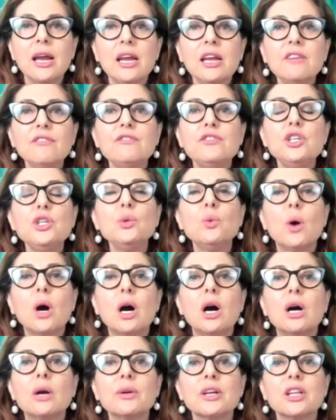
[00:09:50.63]
if you
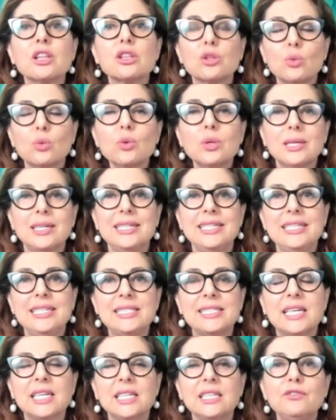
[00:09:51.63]
are a thought
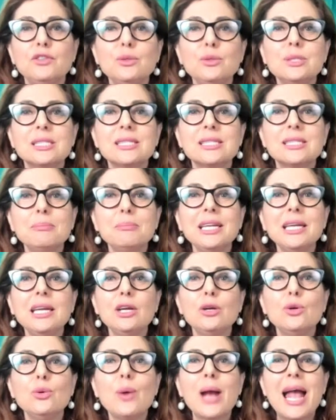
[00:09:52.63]
leader, if you're
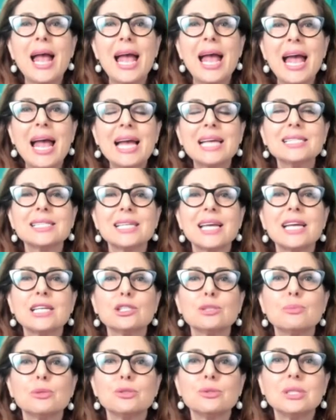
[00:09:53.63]
somebody who has
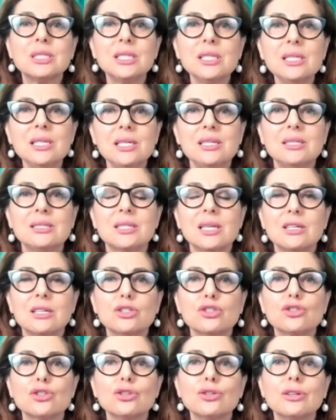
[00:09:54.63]
expertise in a
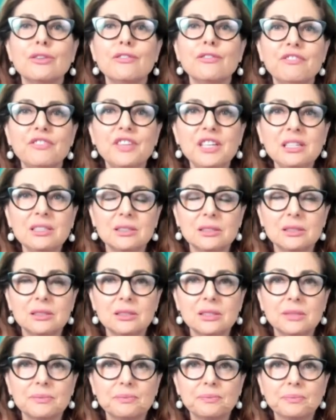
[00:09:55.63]
certain
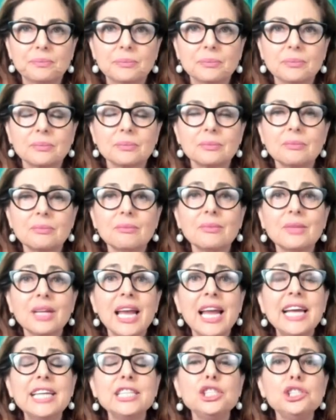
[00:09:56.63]
field,
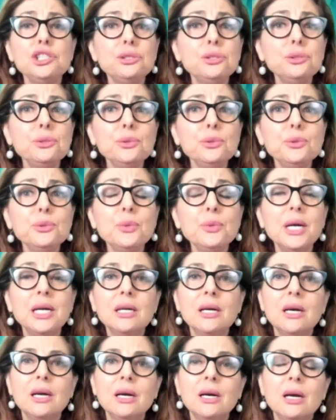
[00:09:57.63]
and you
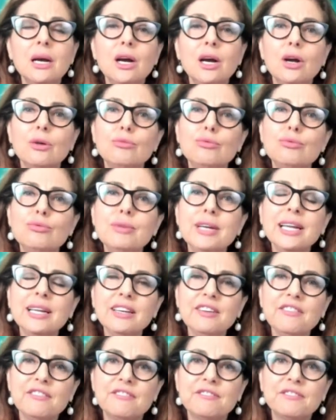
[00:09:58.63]

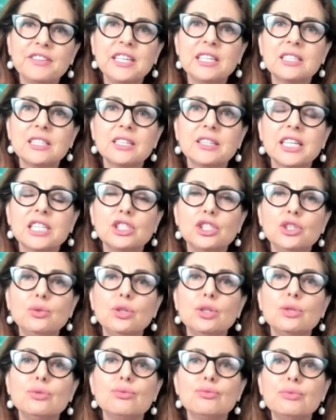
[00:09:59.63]
really feel that you
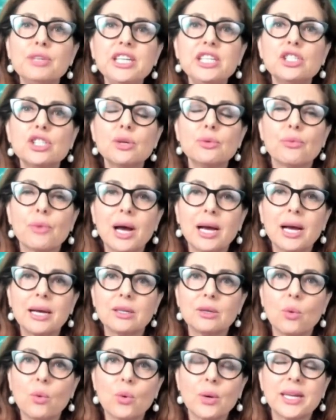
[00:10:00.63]
could reach a
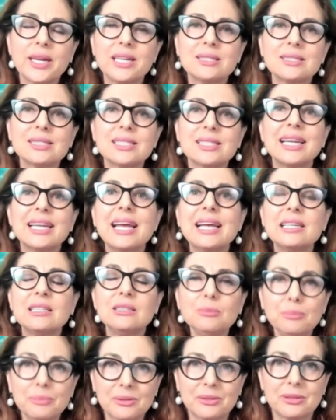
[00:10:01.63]
wider audience and
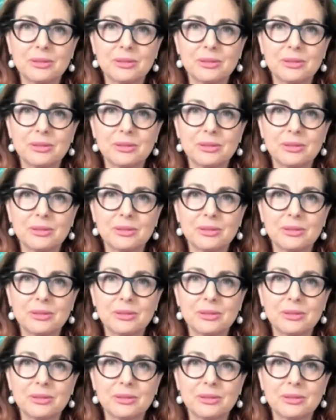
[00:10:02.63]
help